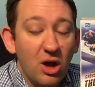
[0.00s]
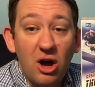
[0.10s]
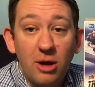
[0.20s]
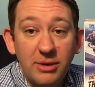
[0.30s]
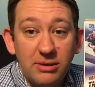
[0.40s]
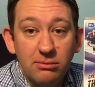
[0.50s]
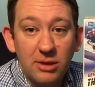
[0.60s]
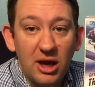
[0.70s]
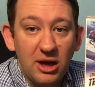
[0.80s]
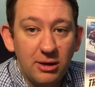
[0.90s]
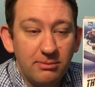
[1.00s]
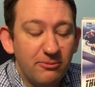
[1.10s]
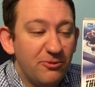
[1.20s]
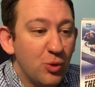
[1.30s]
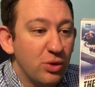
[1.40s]
army
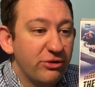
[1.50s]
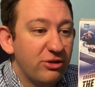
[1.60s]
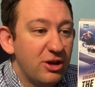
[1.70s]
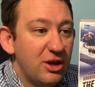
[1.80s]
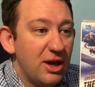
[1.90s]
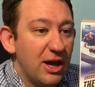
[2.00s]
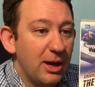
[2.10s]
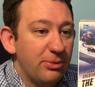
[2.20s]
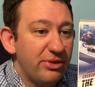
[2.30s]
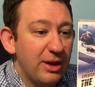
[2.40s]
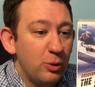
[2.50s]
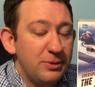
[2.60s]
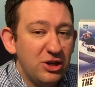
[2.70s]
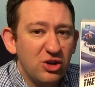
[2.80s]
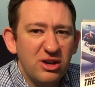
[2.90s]
force. So that would
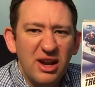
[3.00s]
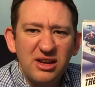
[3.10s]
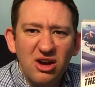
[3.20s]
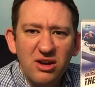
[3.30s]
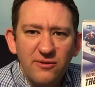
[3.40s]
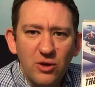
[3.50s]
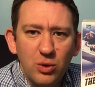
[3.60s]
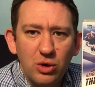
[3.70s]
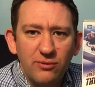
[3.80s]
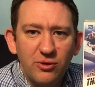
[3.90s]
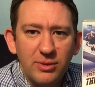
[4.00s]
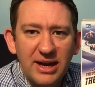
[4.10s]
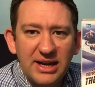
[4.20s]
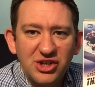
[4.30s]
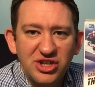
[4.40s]
be good. And kind of following on from
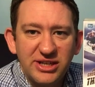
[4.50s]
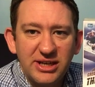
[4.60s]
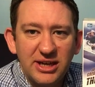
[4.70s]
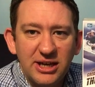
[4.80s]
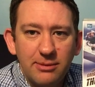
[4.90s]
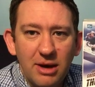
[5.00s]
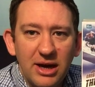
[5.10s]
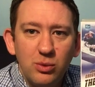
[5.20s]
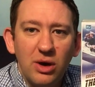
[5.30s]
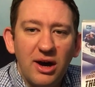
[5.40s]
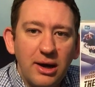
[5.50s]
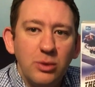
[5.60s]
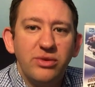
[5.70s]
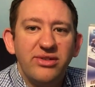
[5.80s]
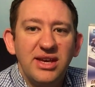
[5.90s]
that, actually, I
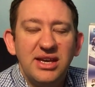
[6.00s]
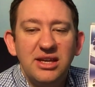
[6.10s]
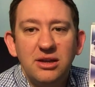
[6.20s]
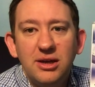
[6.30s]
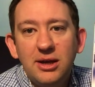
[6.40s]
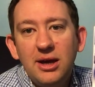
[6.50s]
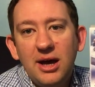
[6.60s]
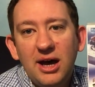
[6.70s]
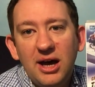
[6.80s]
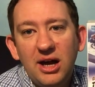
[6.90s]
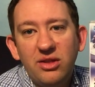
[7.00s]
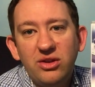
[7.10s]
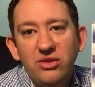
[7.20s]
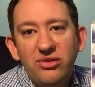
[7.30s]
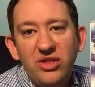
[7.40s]
was thinking
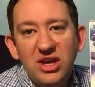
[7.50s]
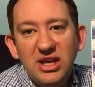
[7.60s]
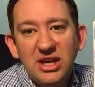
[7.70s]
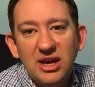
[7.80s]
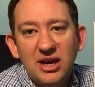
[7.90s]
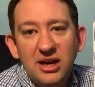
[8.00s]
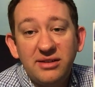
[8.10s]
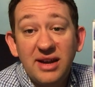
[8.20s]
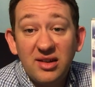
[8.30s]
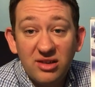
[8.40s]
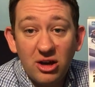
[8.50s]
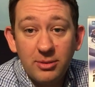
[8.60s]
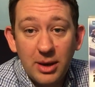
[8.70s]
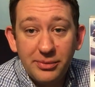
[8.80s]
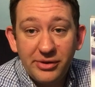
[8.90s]
there's the Dad's
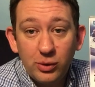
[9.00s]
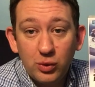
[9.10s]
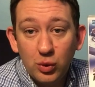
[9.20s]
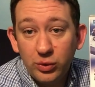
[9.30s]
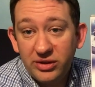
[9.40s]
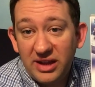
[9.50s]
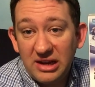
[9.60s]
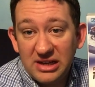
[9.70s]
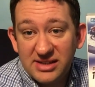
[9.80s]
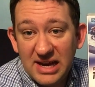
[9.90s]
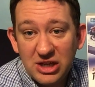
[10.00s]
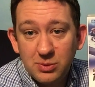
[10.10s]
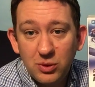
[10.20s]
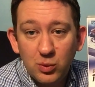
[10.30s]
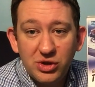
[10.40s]
Army episode called The Deadly
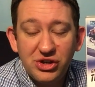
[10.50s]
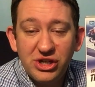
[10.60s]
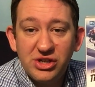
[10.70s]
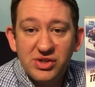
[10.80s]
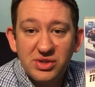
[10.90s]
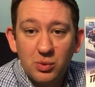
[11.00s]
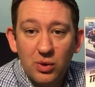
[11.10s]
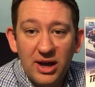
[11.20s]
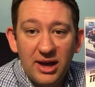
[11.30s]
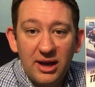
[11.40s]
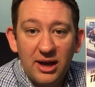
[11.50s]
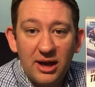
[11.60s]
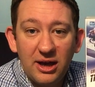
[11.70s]
Attachment, which is where